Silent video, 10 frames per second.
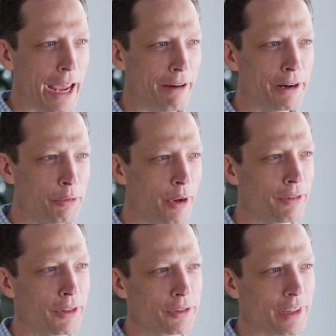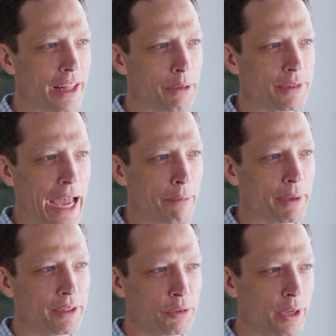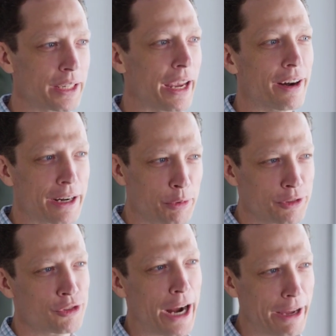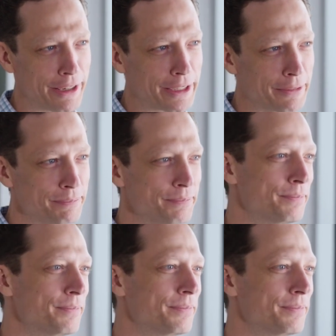and every one of those claims happened when Gary was driving."